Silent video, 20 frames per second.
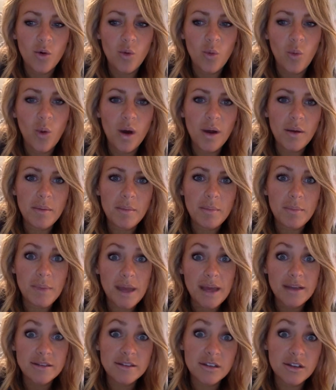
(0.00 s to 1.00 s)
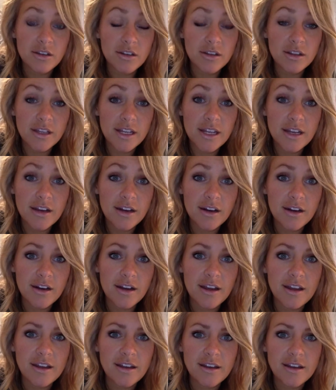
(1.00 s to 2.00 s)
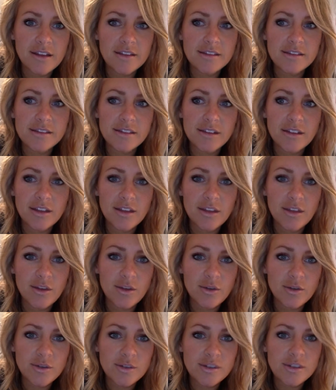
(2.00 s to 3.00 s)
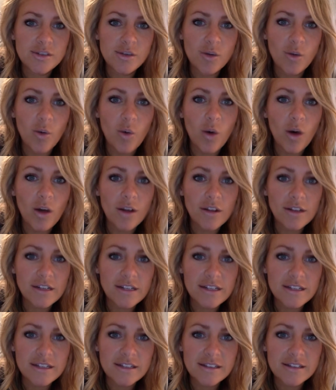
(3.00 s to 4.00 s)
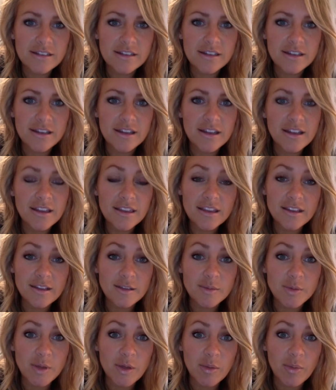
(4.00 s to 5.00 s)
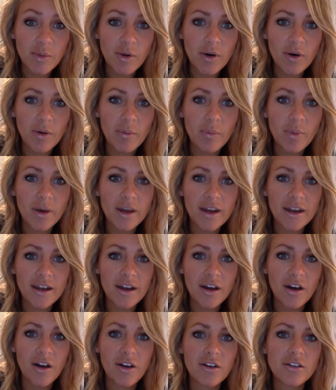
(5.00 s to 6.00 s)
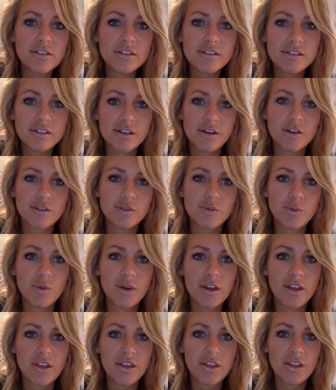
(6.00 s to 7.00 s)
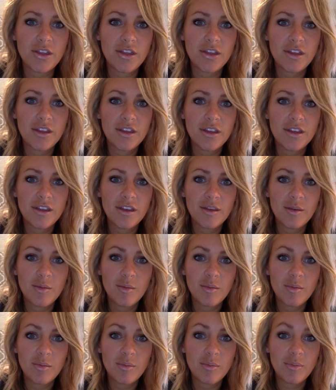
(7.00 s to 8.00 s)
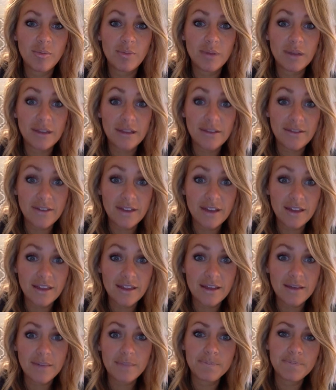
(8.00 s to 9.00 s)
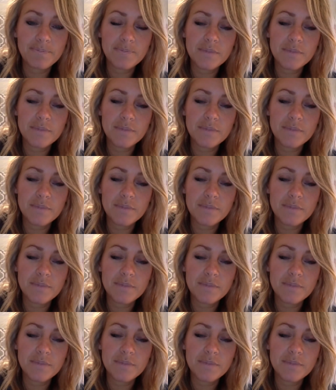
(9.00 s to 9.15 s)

what makes a good leader and instilling those qualities in these people, but it all starts with believing in them.